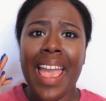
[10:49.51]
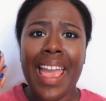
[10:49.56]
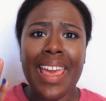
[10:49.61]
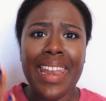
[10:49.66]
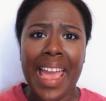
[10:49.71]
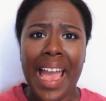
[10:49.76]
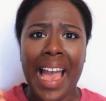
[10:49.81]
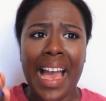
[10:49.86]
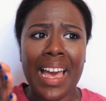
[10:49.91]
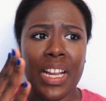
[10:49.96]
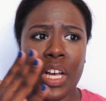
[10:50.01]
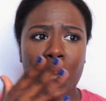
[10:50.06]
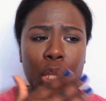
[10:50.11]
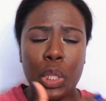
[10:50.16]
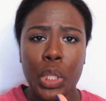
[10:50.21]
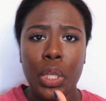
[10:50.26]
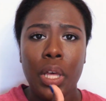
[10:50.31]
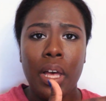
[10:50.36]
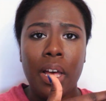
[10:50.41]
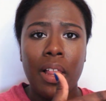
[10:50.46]
And add a
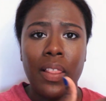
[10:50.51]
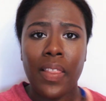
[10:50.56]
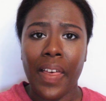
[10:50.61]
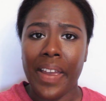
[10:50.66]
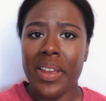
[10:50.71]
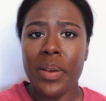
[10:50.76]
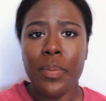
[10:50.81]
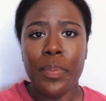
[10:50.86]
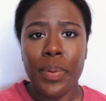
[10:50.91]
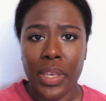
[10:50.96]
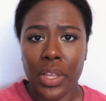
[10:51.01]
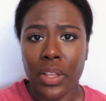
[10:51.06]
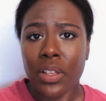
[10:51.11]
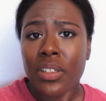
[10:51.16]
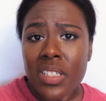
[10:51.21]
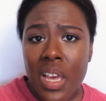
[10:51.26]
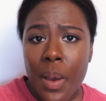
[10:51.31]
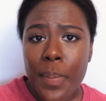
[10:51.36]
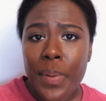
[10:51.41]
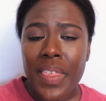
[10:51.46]
light peel
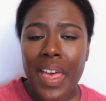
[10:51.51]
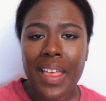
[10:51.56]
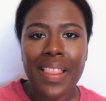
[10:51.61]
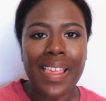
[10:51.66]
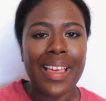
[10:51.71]
on top of that,